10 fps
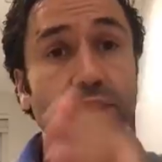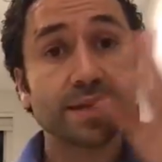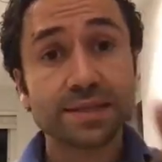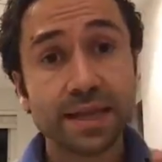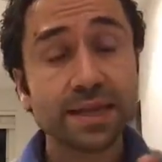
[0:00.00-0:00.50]

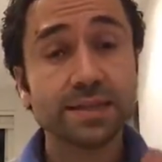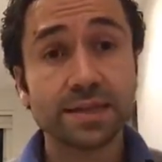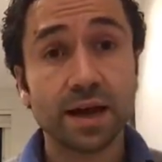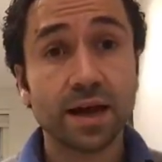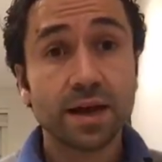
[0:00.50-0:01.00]
years
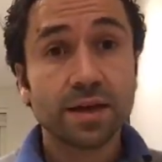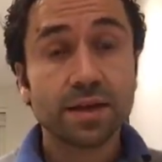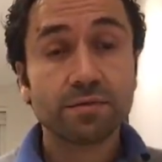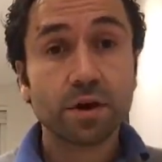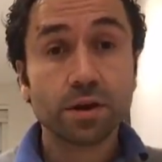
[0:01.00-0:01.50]
later,
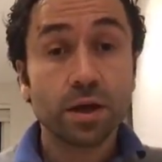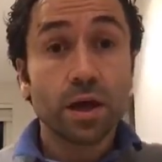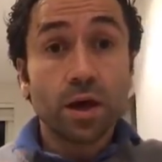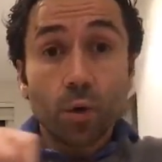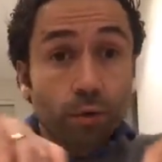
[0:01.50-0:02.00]
they've gone,
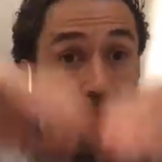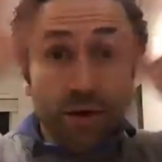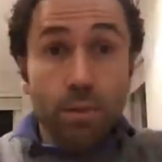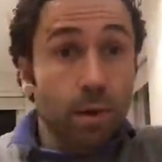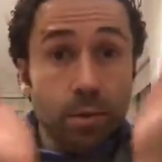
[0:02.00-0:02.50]
we've
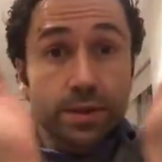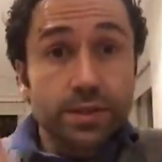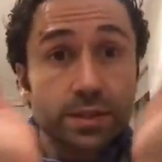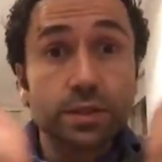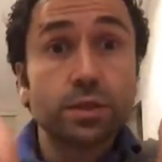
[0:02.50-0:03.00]
come up with
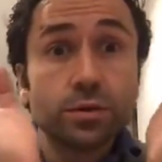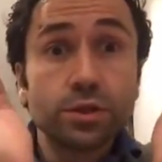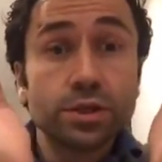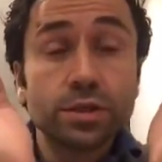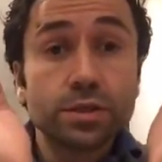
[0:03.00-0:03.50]
this
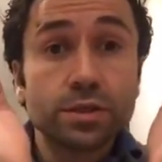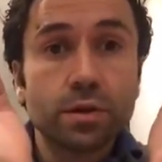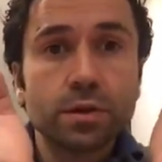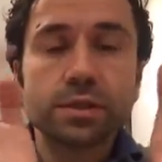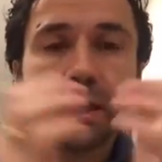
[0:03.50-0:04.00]
solution, and
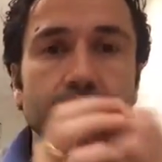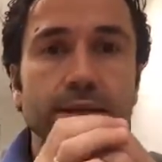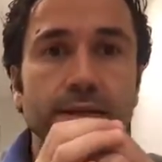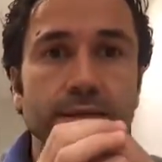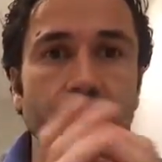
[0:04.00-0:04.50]
someone's like,
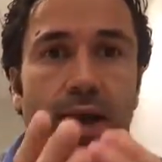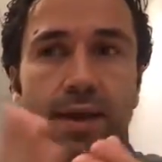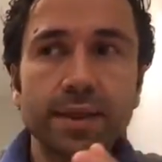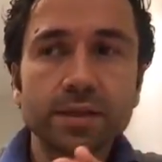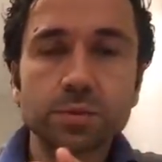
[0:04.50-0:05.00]

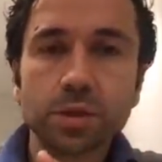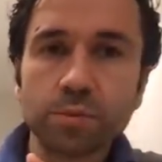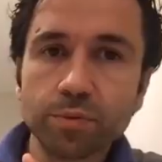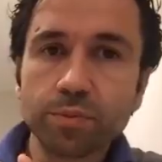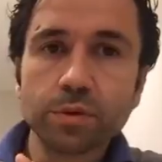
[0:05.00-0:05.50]
yeah, that's what I
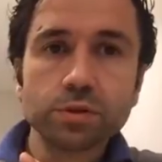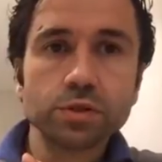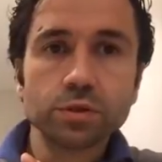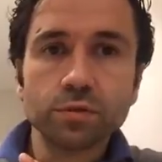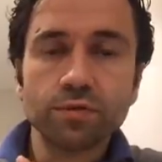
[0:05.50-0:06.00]
proposed
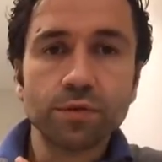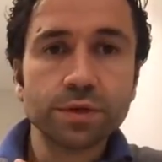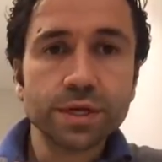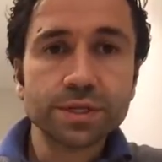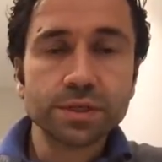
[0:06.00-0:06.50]
to you four
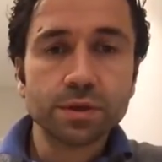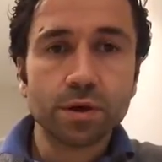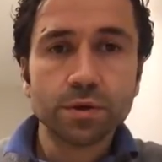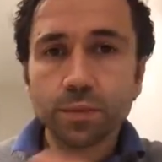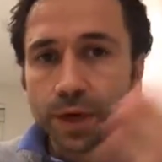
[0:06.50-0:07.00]
years
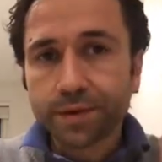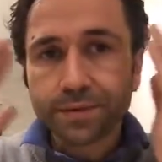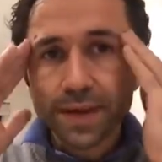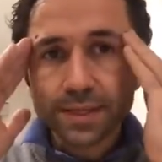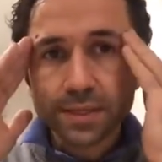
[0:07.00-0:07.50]
ago. You weren't
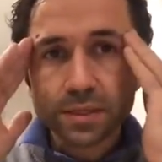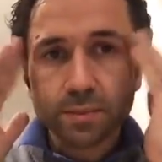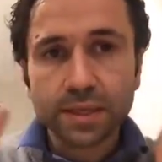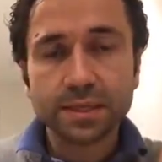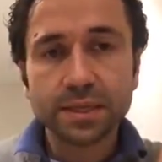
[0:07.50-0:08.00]
ready to
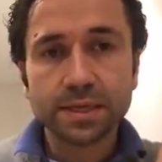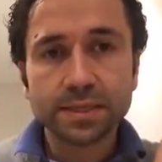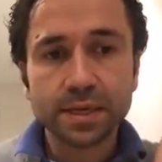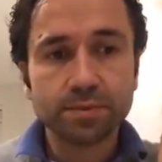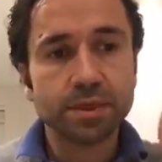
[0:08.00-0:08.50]
mentally
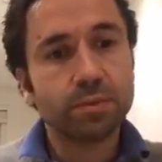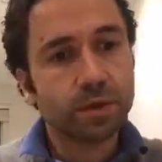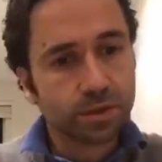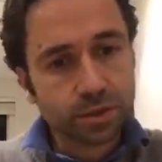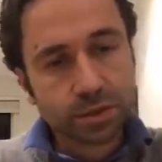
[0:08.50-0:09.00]
accept it
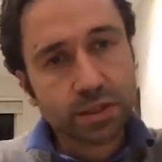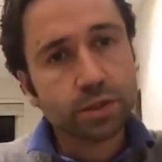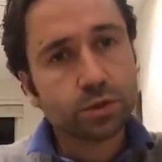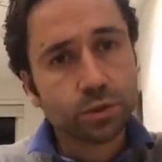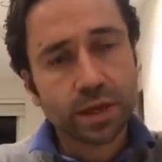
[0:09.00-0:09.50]
because you
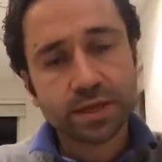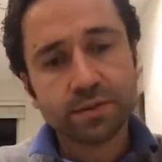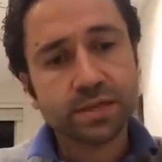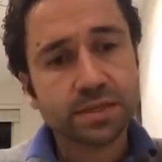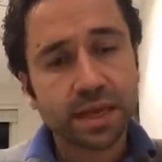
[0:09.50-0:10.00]
didn't do any
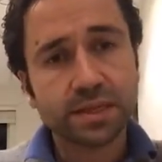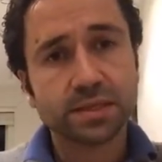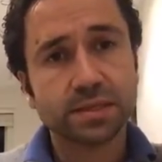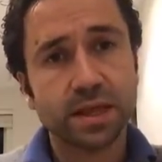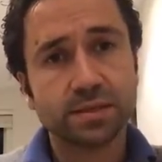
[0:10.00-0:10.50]
of these
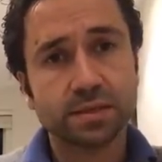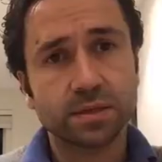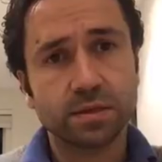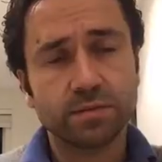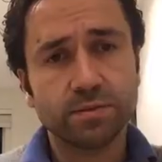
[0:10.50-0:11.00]
exercises in
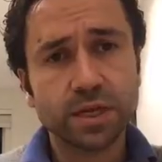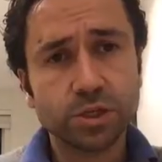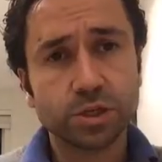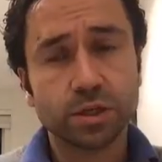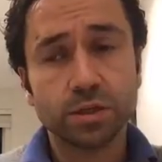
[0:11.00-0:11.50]

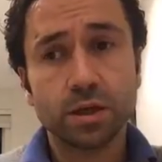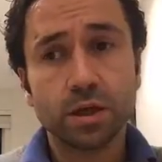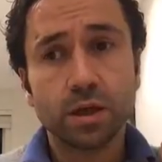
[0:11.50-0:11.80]
innovation.